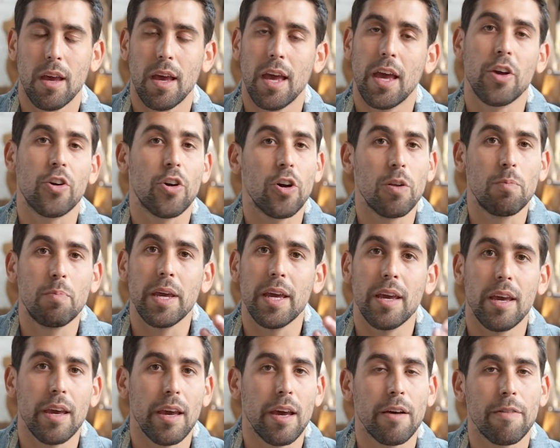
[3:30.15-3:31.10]
It could
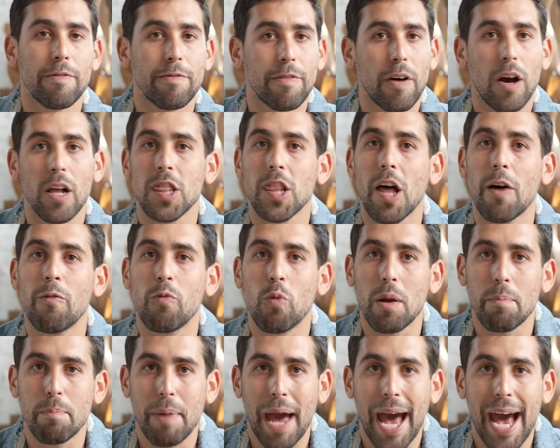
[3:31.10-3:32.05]
be if a loved
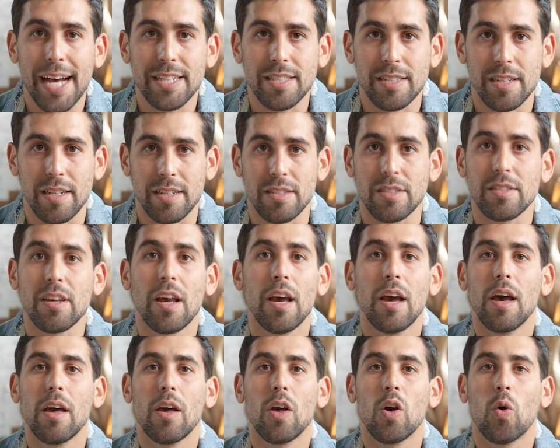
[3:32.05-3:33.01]
one passes,
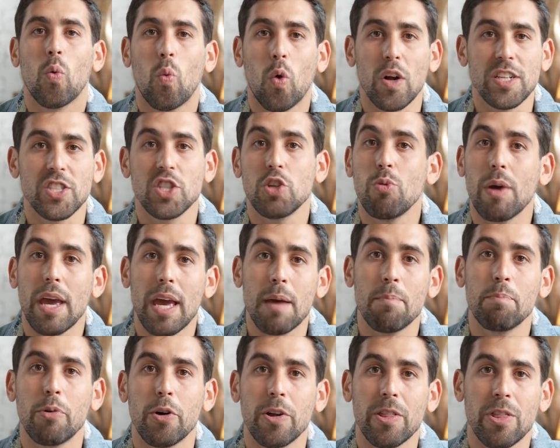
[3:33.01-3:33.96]
once you
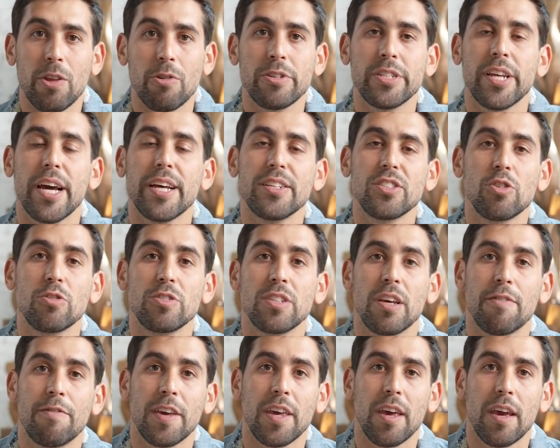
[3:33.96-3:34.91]
input their death
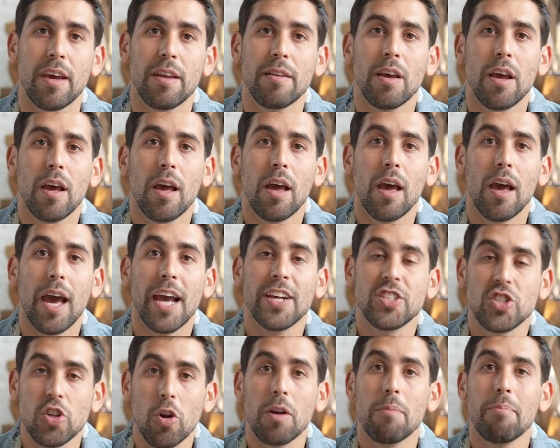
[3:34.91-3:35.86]
certificate, a
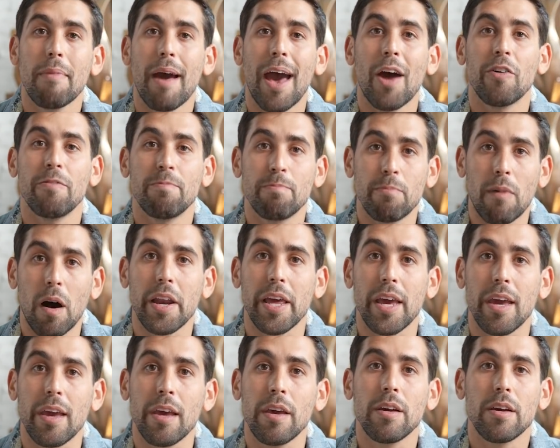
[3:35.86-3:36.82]
certain amount of
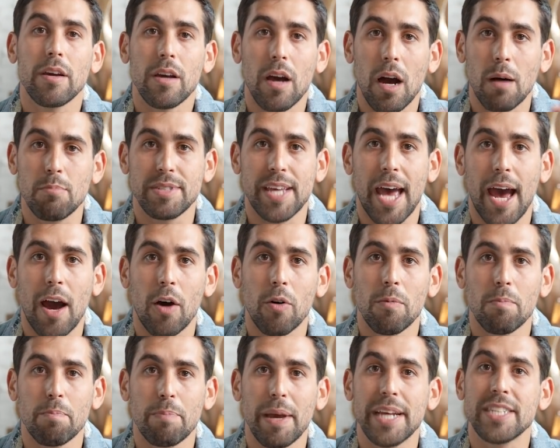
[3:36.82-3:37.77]
money comes
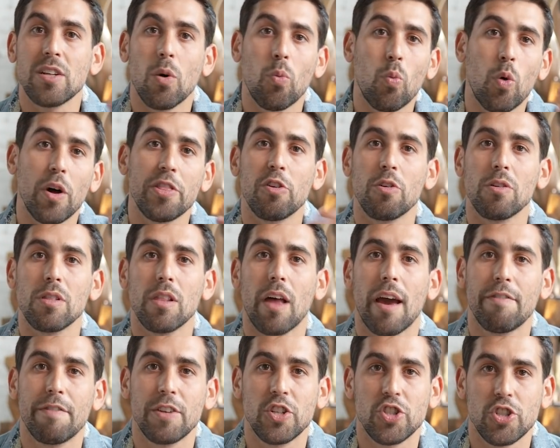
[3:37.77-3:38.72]
out based on what their
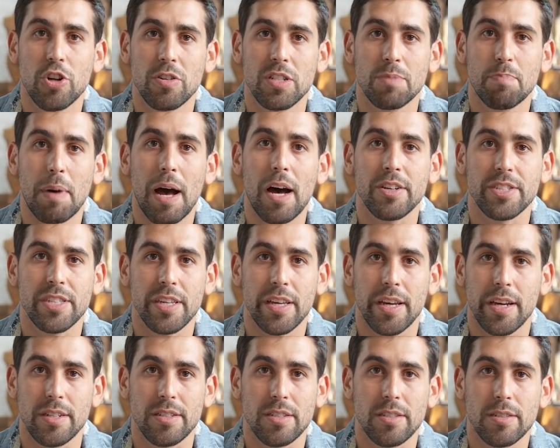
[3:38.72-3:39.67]
life insurance policy
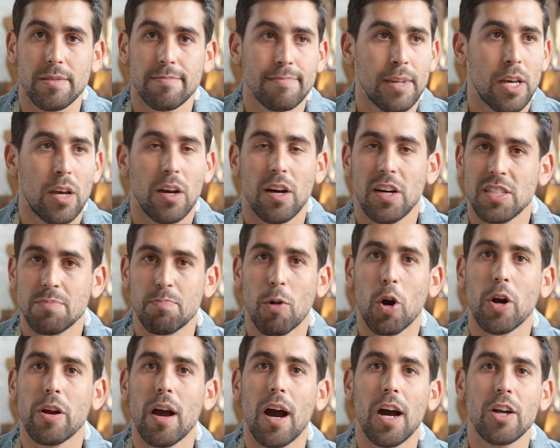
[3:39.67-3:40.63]
is. A
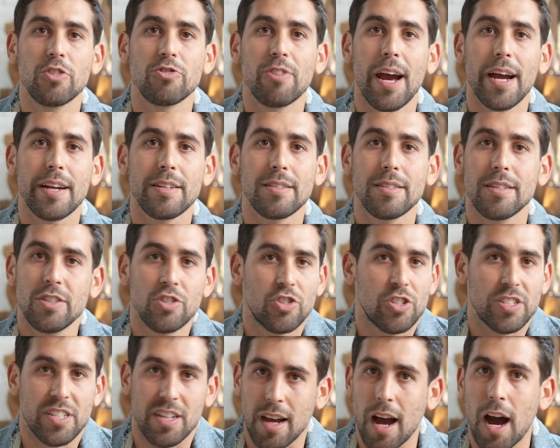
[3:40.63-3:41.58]
smart contract is
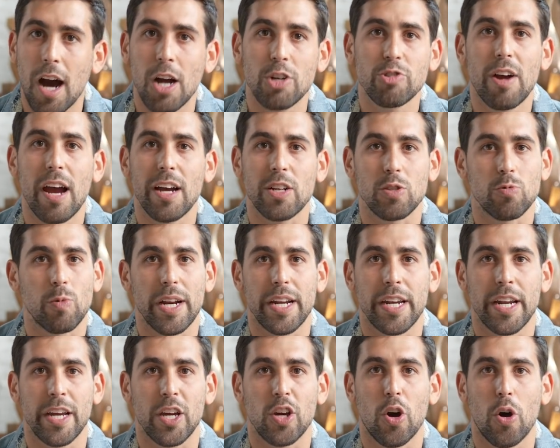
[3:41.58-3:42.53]
just a contract
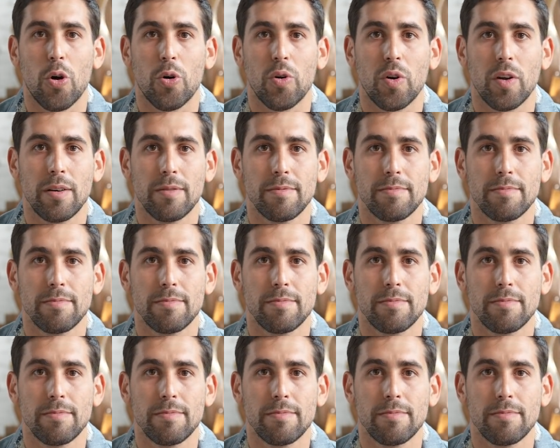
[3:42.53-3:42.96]
written in code.